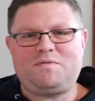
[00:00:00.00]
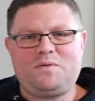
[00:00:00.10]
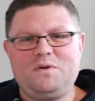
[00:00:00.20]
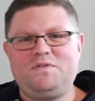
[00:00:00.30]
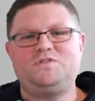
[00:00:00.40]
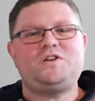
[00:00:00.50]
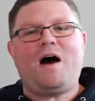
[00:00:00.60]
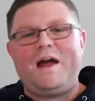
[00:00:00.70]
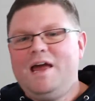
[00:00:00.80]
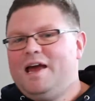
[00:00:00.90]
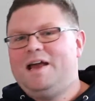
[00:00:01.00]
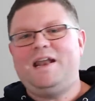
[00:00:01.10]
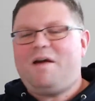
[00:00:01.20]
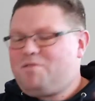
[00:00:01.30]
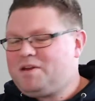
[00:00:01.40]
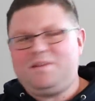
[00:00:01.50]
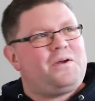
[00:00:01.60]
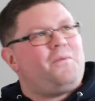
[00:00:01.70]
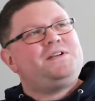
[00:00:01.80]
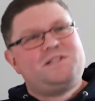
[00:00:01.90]
off the roof you'd die and everything, and they
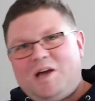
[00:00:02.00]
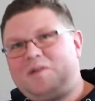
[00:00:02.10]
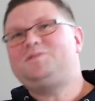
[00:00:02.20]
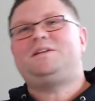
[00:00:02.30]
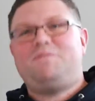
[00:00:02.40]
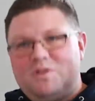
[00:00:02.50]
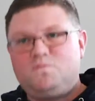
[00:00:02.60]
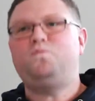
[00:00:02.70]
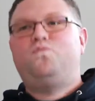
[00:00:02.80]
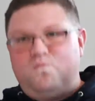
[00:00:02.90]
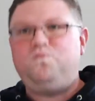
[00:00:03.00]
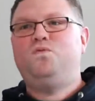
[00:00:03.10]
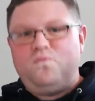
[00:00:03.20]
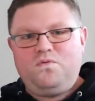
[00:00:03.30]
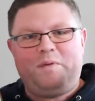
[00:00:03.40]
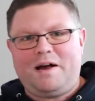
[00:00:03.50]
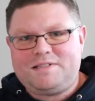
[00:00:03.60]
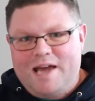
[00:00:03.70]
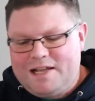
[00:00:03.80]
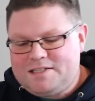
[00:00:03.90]
go under tunnels and everything's woof, woof, woof
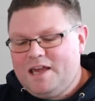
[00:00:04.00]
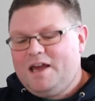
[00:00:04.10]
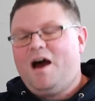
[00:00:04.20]
past their heads.